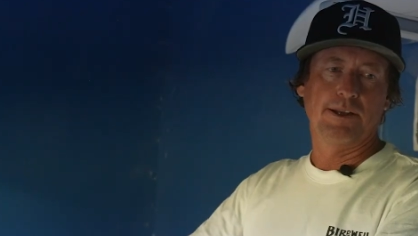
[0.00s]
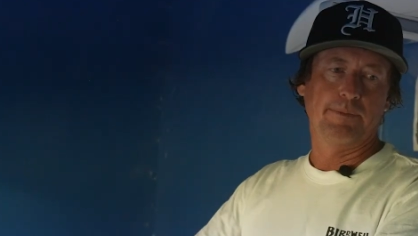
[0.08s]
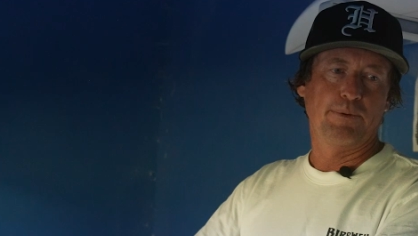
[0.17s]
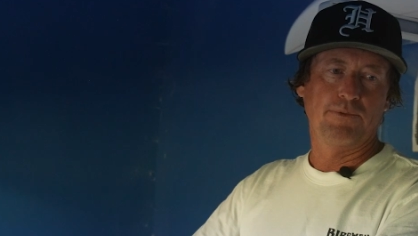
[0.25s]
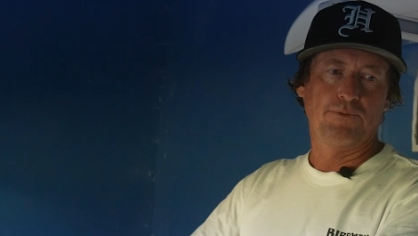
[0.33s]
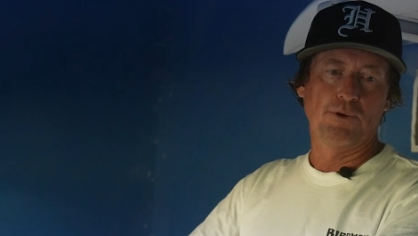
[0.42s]
a
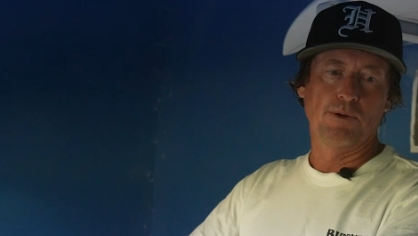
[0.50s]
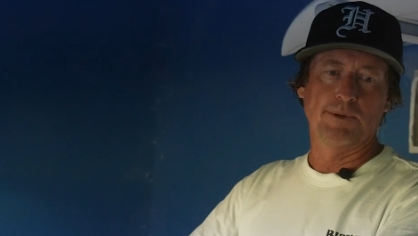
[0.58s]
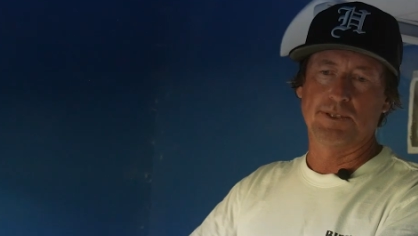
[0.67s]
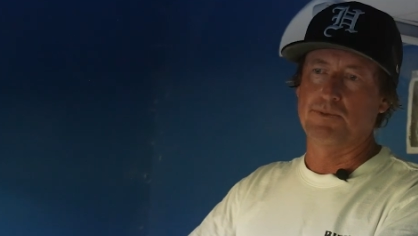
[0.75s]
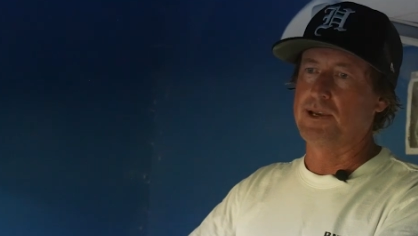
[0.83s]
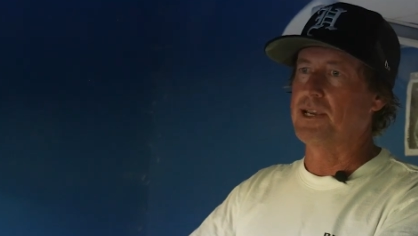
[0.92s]

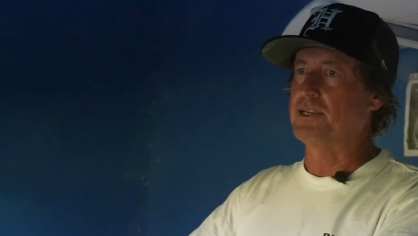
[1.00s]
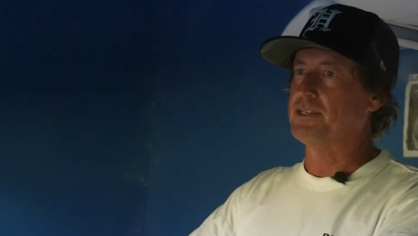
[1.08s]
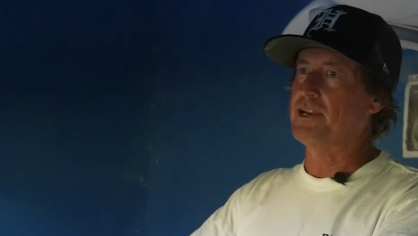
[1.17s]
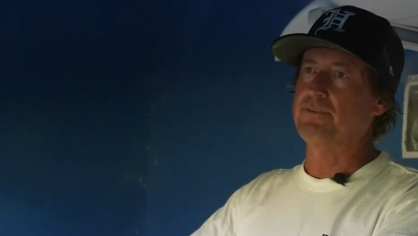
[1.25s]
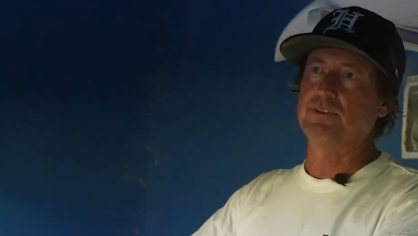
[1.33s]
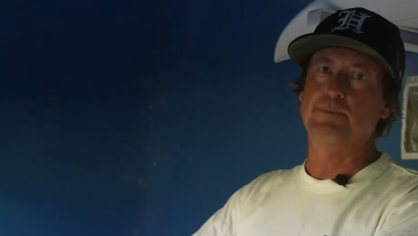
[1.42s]
performance way, you
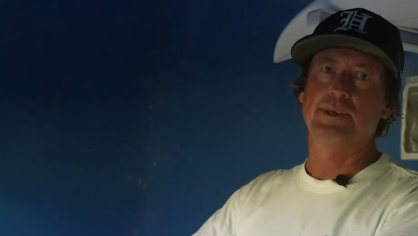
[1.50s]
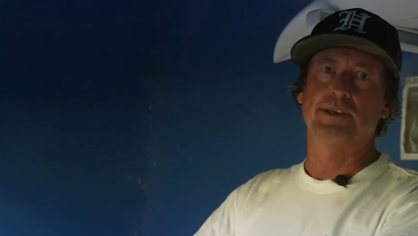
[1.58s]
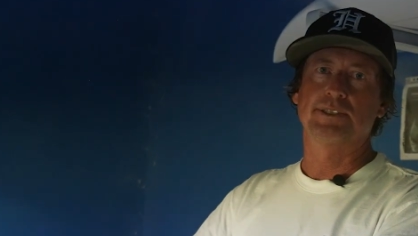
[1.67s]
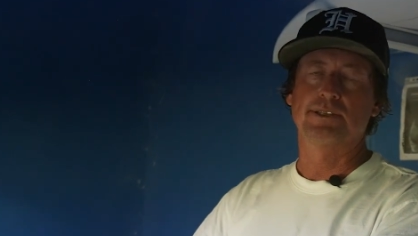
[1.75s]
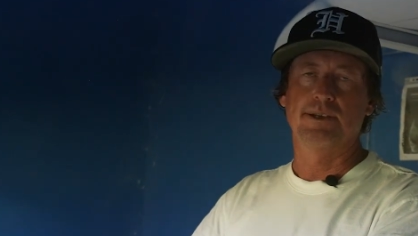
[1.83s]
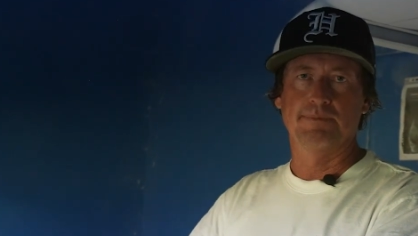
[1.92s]
have to be on
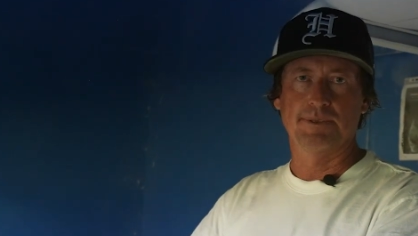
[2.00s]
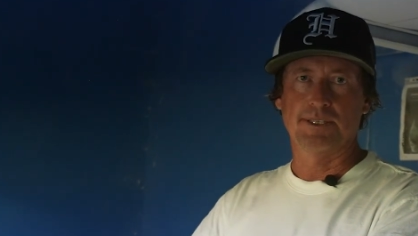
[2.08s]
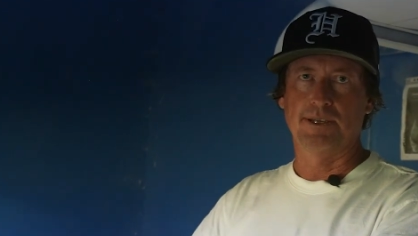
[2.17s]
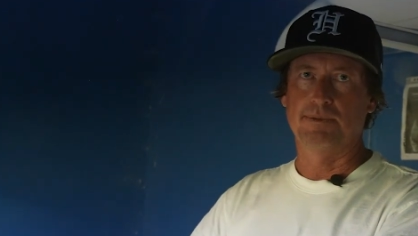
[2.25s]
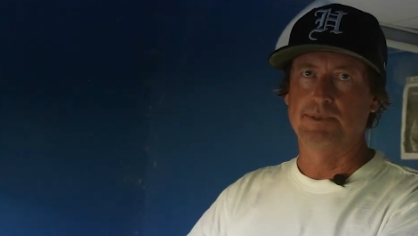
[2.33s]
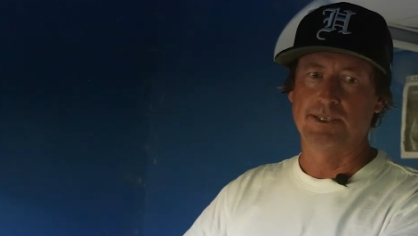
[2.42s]
something
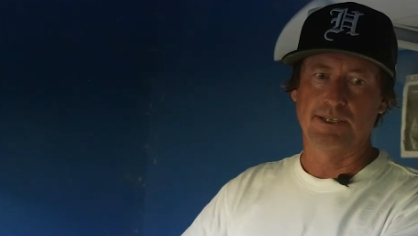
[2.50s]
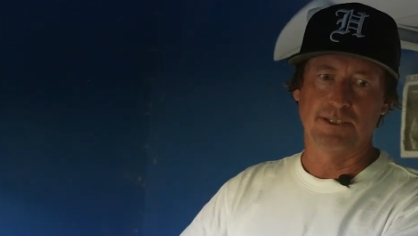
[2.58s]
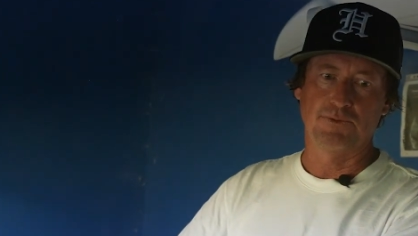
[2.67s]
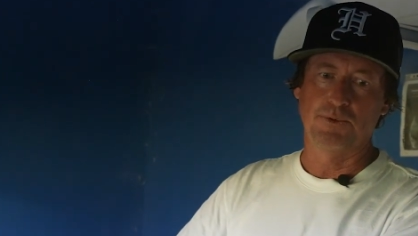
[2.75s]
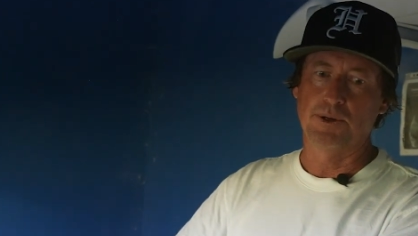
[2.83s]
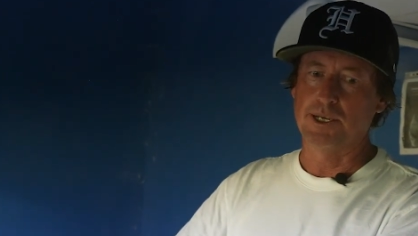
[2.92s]
sub 6
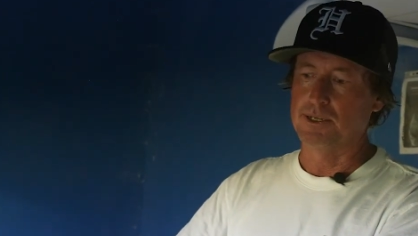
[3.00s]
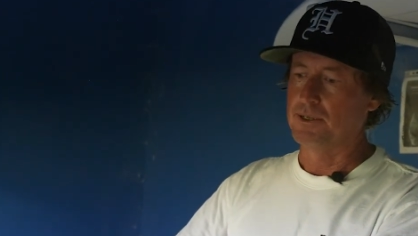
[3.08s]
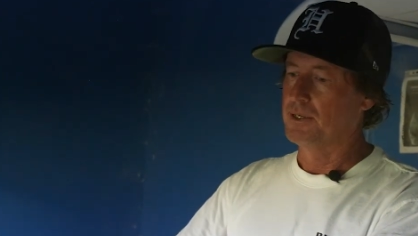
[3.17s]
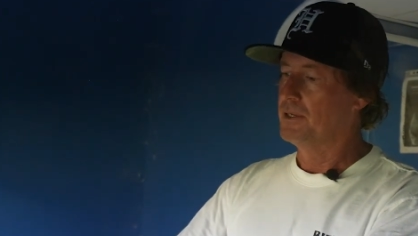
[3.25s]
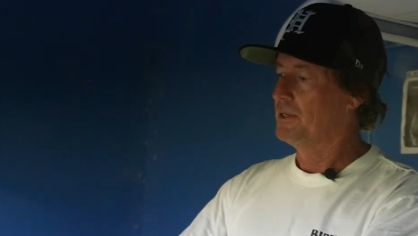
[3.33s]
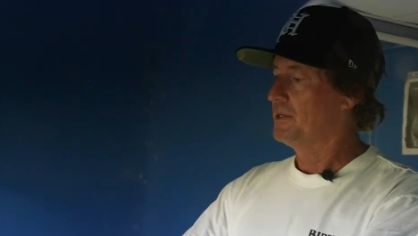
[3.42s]
foot.
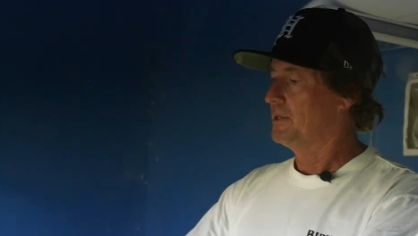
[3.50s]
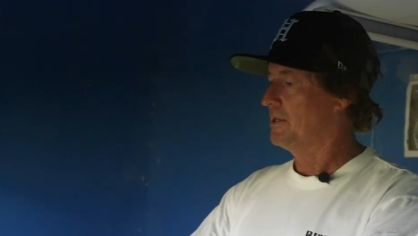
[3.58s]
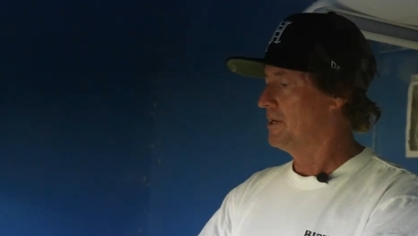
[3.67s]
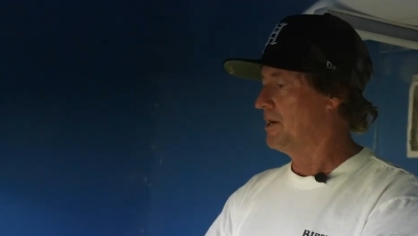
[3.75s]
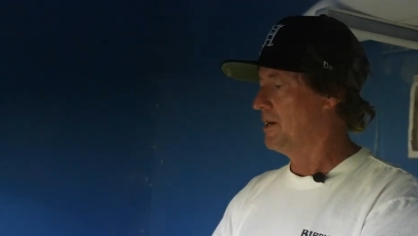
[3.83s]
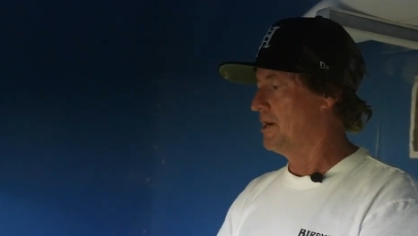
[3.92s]

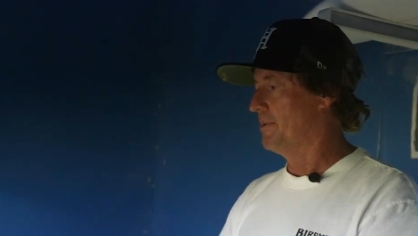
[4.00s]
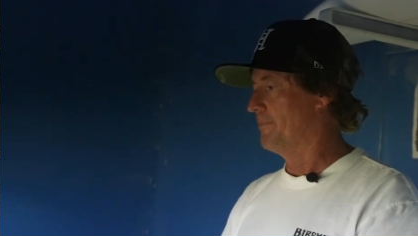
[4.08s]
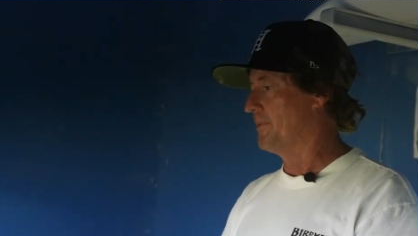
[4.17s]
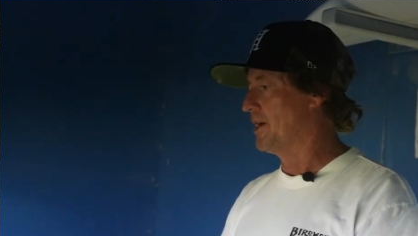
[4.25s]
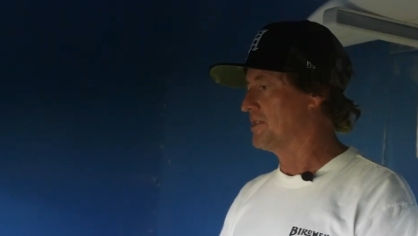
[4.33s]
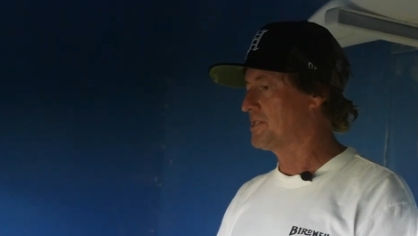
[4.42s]

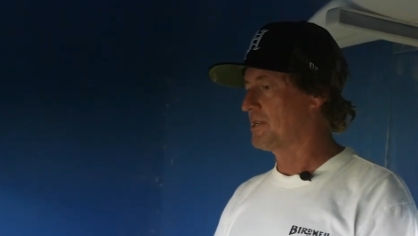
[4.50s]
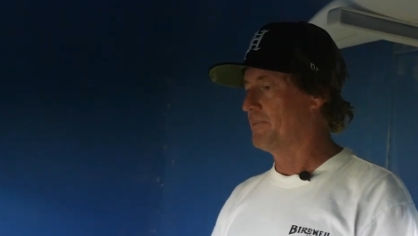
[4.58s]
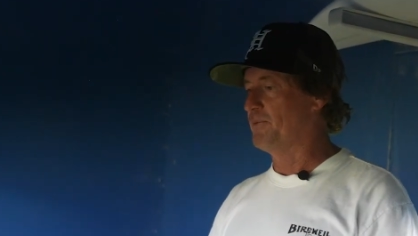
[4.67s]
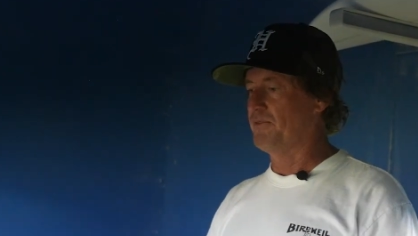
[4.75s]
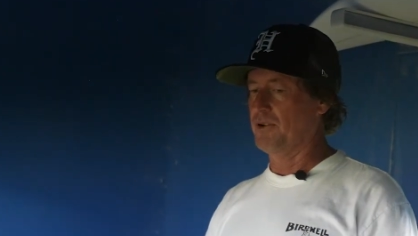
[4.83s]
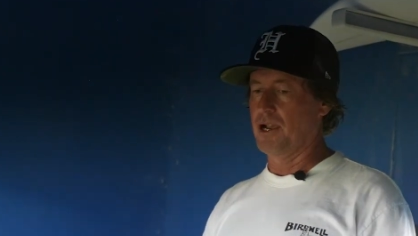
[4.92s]
I
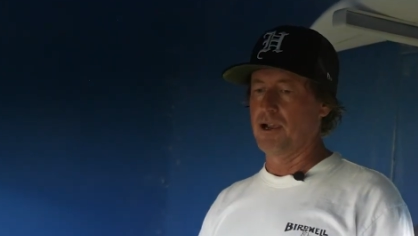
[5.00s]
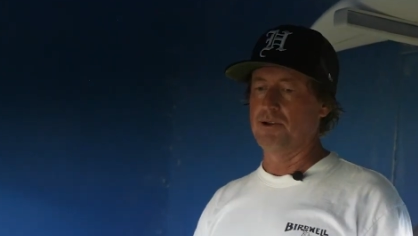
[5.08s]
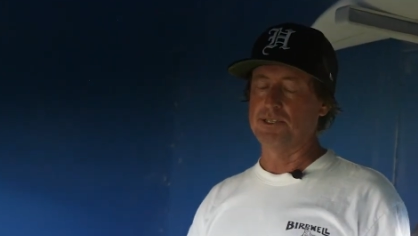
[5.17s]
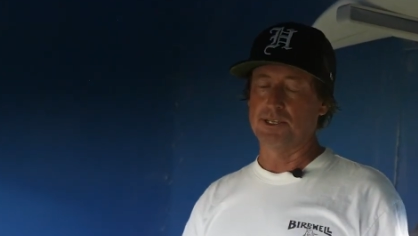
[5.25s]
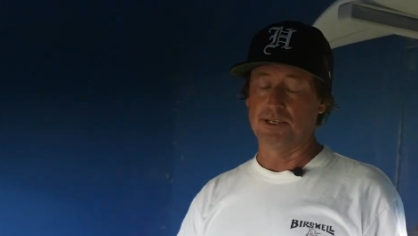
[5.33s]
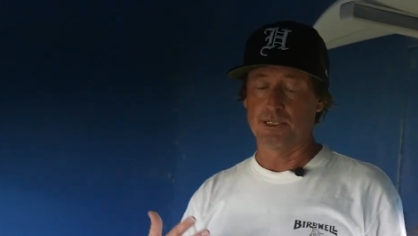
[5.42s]

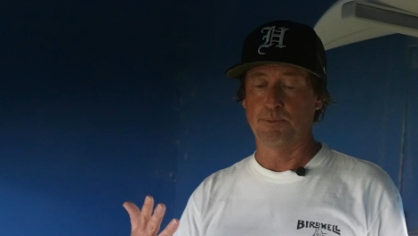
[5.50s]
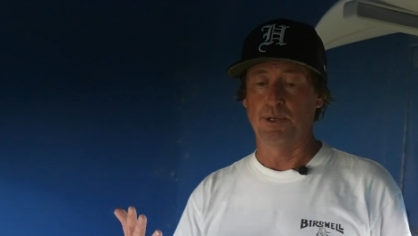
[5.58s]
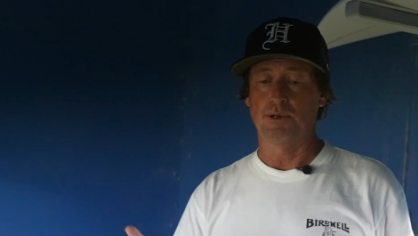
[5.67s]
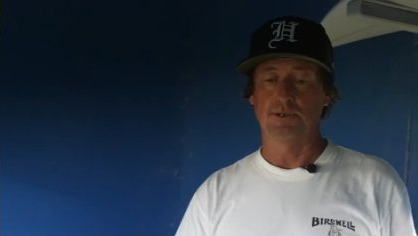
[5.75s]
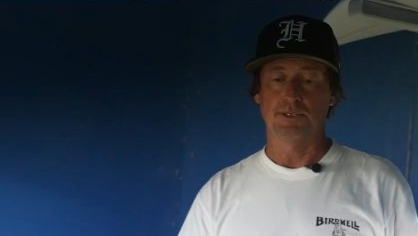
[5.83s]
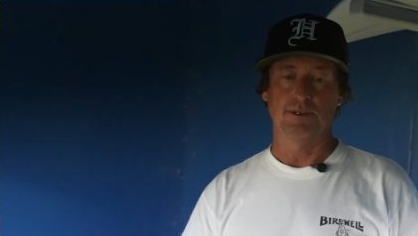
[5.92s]
was
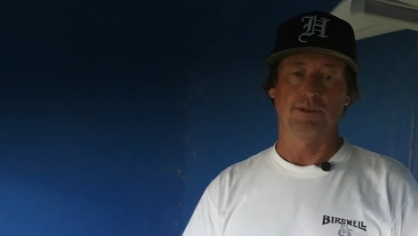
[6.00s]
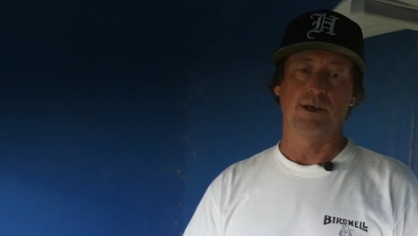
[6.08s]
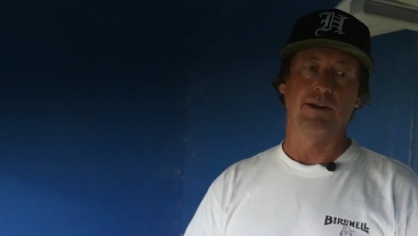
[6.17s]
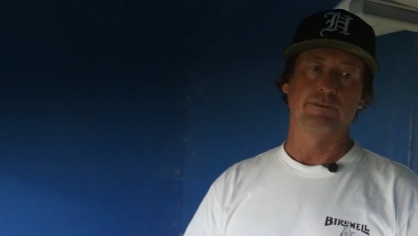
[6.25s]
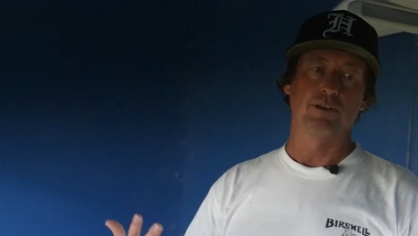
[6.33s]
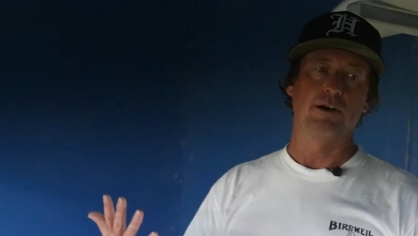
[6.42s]
exposed to a
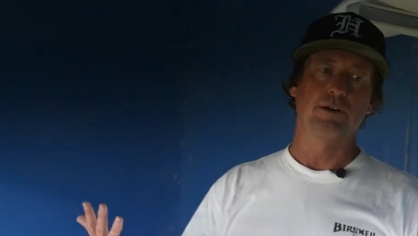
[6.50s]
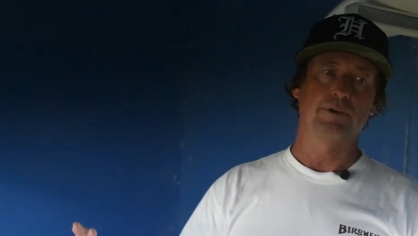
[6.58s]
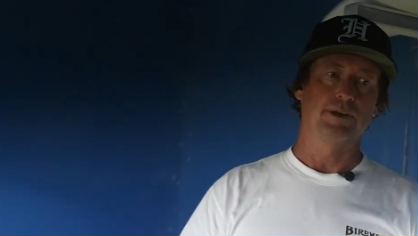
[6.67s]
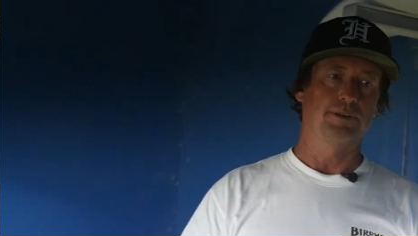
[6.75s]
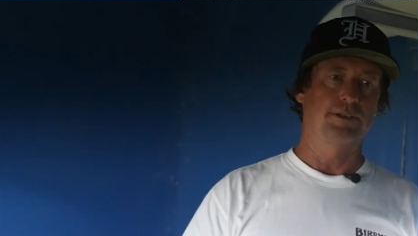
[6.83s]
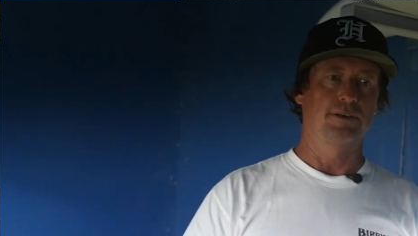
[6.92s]
lot of long
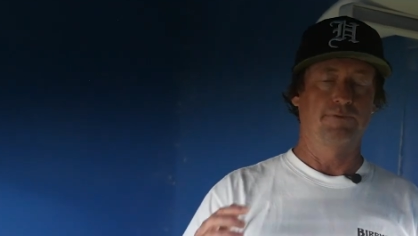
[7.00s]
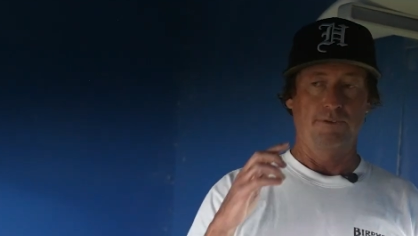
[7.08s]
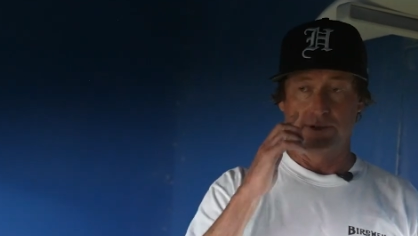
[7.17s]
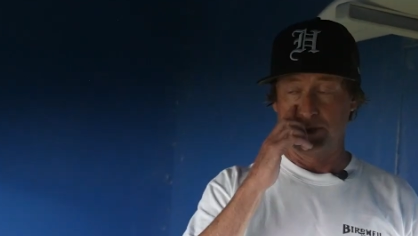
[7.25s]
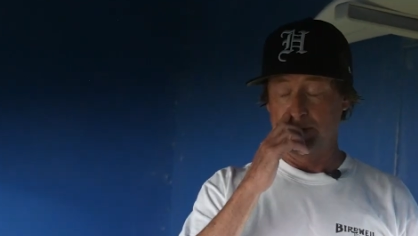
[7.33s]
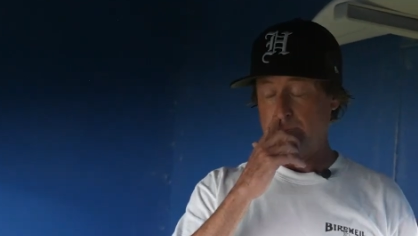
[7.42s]
rail
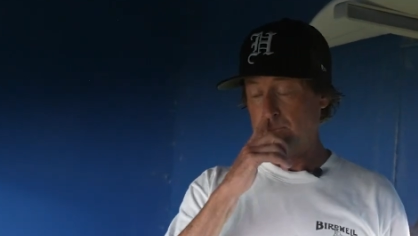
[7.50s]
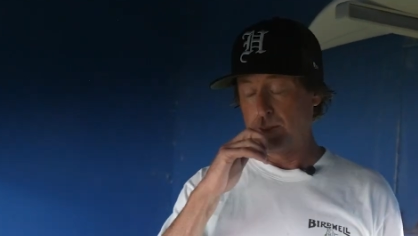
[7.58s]
surfers